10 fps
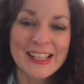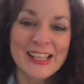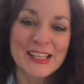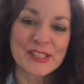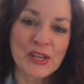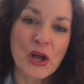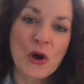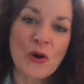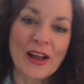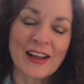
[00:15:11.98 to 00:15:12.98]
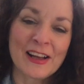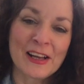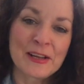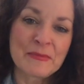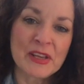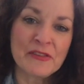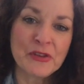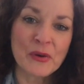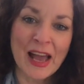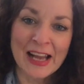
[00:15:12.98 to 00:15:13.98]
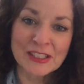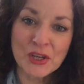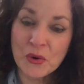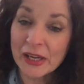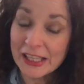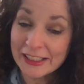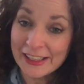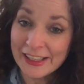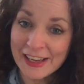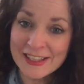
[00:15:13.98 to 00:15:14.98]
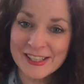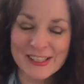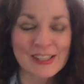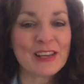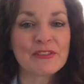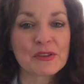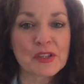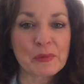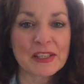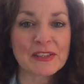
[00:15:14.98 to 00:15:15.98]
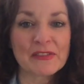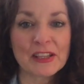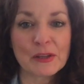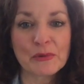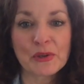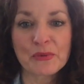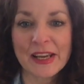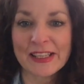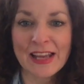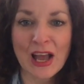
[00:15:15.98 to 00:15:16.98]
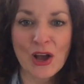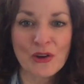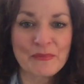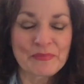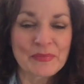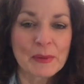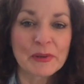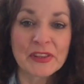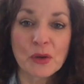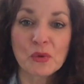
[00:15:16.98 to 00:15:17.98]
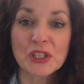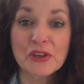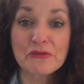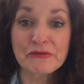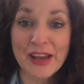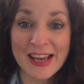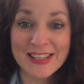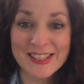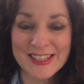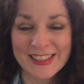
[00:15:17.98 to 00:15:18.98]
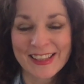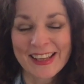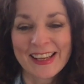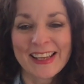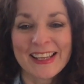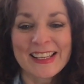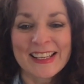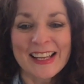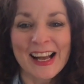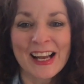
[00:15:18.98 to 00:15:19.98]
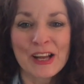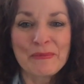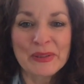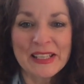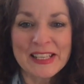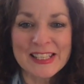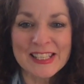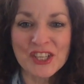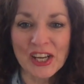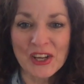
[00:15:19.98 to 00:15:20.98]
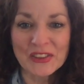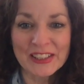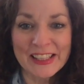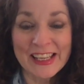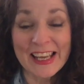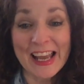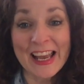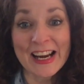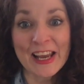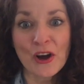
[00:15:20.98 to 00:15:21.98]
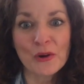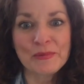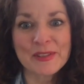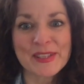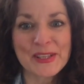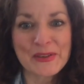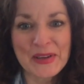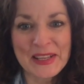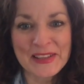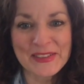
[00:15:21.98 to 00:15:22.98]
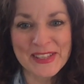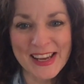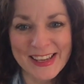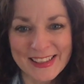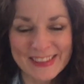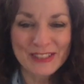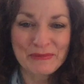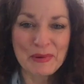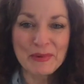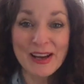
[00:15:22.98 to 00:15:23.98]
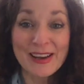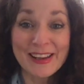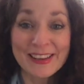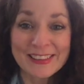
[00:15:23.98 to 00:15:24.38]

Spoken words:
So if you act quickly, I still have those spots available right now, but they will go fast. Please check out the link, and I hope to see you on the other side. Bye-bye.